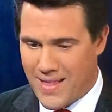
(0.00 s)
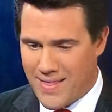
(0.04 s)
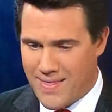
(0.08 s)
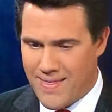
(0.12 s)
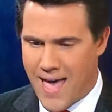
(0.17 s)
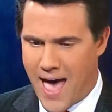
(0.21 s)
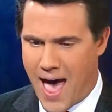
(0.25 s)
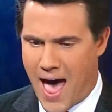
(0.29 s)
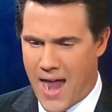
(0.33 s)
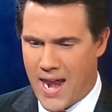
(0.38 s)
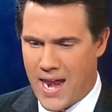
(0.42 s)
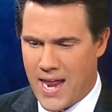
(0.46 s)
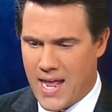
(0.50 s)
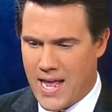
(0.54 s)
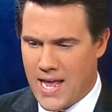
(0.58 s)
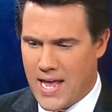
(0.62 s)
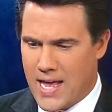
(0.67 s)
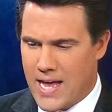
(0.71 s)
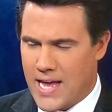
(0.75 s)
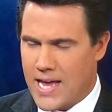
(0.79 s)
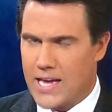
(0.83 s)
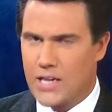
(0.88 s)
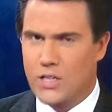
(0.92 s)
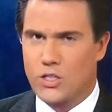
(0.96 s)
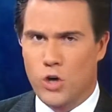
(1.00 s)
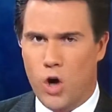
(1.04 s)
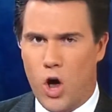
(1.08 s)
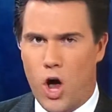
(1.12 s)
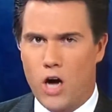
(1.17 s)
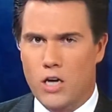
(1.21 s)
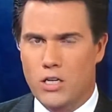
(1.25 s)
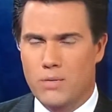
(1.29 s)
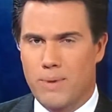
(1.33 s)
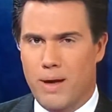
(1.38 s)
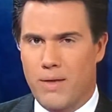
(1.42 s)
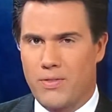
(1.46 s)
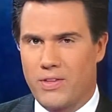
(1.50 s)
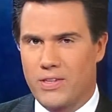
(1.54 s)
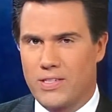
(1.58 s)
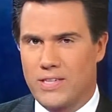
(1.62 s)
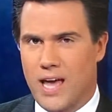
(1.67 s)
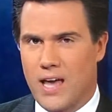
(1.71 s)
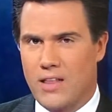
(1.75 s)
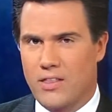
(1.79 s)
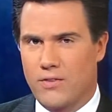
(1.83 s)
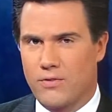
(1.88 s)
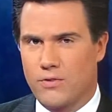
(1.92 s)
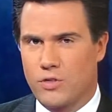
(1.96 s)
In that, he talked about the
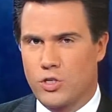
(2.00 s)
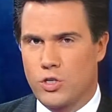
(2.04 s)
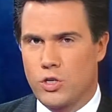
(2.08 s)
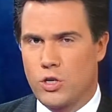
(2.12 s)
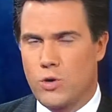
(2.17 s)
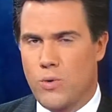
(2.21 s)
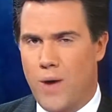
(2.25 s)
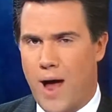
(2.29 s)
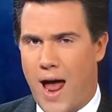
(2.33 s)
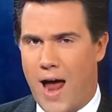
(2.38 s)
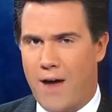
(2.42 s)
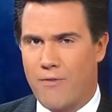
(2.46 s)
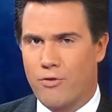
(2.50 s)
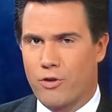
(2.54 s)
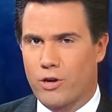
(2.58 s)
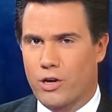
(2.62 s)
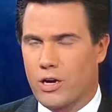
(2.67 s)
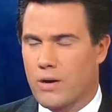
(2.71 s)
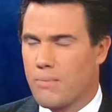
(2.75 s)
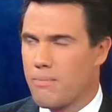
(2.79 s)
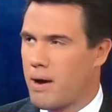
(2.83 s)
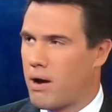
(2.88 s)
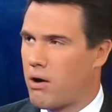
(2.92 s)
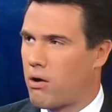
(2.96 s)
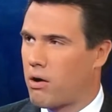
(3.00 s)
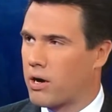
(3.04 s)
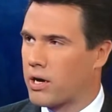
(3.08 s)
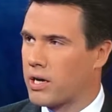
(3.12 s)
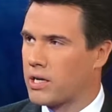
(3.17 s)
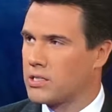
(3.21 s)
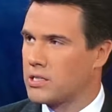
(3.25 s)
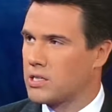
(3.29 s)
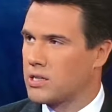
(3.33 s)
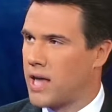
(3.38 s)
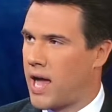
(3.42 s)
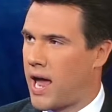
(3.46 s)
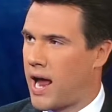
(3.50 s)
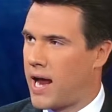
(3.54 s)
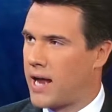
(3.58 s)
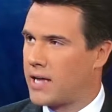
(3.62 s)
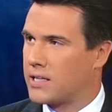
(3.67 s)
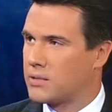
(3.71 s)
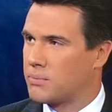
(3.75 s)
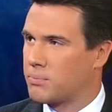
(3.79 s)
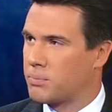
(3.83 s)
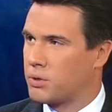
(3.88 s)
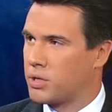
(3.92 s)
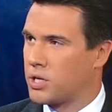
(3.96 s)
death of 2 African Americans at the
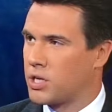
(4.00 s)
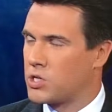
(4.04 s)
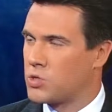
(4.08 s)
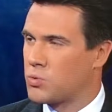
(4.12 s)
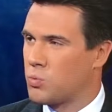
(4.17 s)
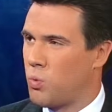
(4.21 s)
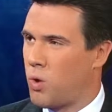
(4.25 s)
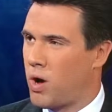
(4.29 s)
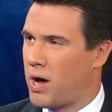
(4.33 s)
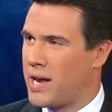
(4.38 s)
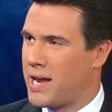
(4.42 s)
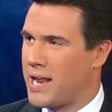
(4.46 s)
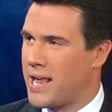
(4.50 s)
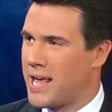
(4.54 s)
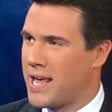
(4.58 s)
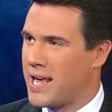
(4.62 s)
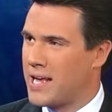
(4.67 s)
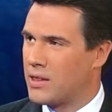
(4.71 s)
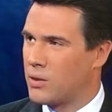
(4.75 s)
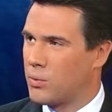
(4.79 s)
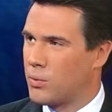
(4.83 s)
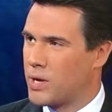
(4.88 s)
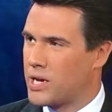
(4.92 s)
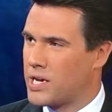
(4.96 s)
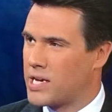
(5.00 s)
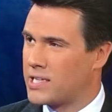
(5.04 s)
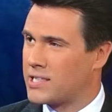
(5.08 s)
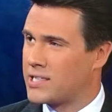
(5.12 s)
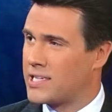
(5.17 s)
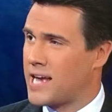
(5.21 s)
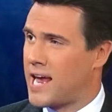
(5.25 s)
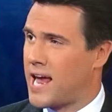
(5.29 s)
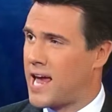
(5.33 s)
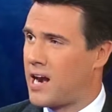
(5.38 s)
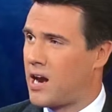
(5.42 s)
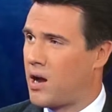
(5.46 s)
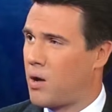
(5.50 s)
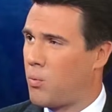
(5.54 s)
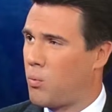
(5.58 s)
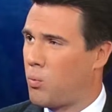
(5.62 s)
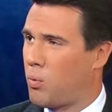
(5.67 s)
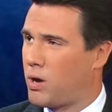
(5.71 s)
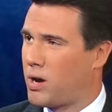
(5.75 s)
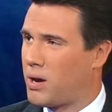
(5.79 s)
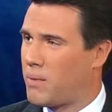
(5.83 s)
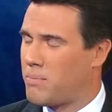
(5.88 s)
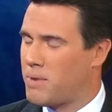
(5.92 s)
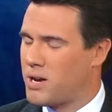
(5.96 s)
hands of police, one in
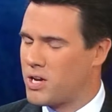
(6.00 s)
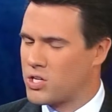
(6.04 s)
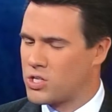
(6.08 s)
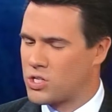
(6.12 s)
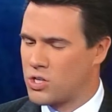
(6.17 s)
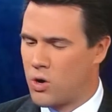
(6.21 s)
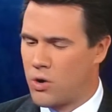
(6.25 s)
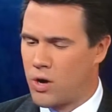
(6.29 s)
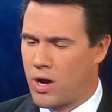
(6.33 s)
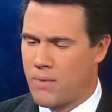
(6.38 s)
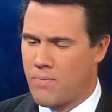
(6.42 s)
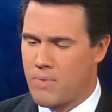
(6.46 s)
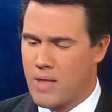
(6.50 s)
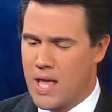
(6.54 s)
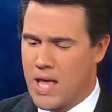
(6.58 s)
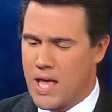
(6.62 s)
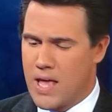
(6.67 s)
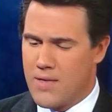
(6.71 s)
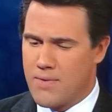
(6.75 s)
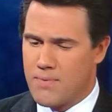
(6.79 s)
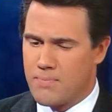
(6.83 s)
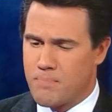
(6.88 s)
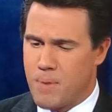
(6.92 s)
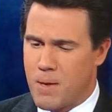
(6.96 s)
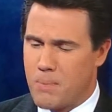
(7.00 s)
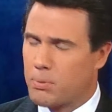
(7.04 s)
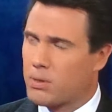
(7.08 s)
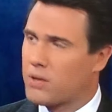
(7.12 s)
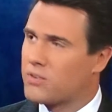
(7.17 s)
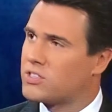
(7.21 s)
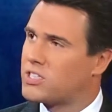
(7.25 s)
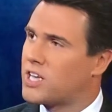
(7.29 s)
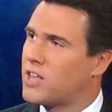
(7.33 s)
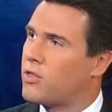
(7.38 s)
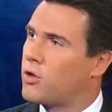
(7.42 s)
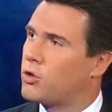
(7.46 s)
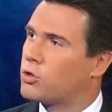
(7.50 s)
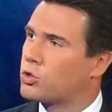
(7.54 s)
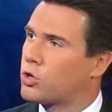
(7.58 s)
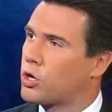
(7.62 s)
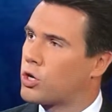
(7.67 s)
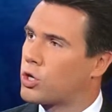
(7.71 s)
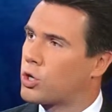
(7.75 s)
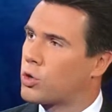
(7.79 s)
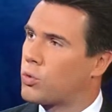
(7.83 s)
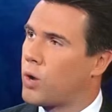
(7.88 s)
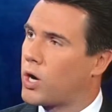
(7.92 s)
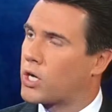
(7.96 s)
Louisiana, one in Minnesota. People have said those
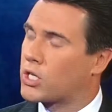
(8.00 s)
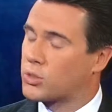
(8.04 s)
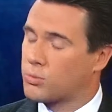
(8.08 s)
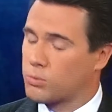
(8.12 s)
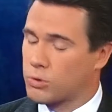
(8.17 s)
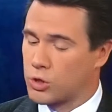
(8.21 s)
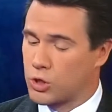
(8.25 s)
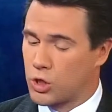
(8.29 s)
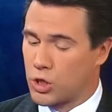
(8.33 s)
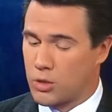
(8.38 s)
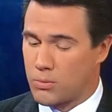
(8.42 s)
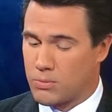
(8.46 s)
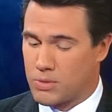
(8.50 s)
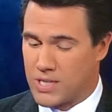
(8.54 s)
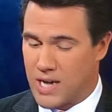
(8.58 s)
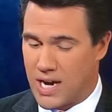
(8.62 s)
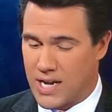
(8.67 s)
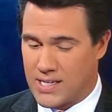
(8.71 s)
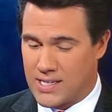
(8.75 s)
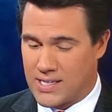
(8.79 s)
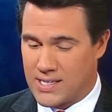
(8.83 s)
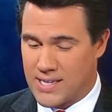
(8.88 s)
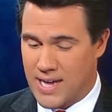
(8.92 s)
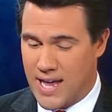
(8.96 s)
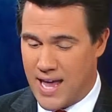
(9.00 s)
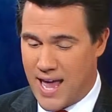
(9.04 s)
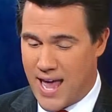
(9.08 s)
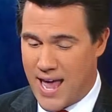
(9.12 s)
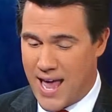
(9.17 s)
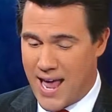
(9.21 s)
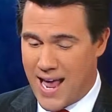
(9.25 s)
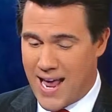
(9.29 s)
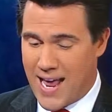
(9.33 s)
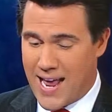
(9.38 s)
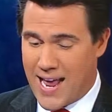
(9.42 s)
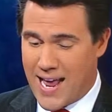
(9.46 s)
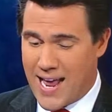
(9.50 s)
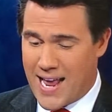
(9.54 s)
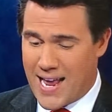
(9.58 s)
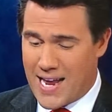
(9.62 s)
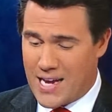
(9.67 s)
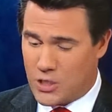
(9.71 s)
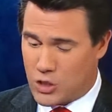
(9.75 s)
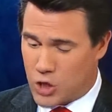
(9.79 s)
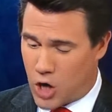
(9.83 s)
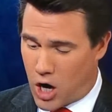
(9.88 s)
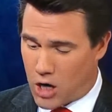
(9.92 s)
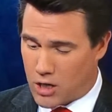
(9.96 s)
are under questionable circumstances.
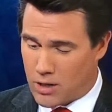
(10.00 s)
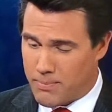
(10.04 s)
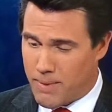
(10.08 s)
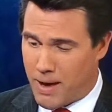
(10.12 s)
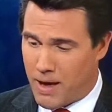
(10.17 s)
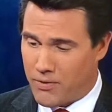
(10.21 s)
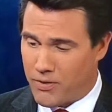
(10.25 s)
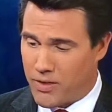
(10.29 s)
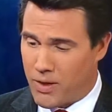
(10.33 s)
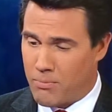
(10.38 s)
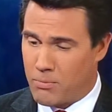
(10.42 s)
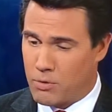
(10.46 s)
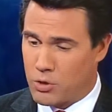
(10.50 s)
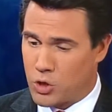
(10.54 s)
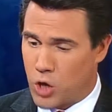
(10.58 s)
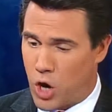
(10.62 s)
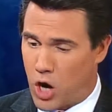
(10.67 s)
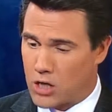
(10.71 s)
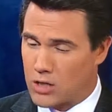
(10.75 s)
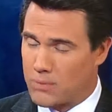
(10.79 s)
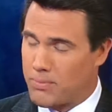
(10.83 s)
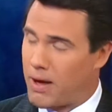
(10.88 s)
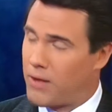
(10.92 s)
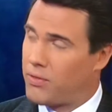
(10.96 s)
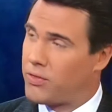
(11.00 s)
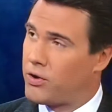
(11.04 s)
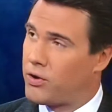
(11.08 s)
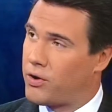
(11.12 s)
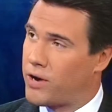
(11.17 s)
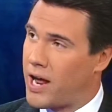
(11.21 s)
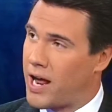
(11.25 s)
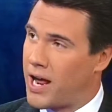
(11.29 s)
He talked about them, talked about their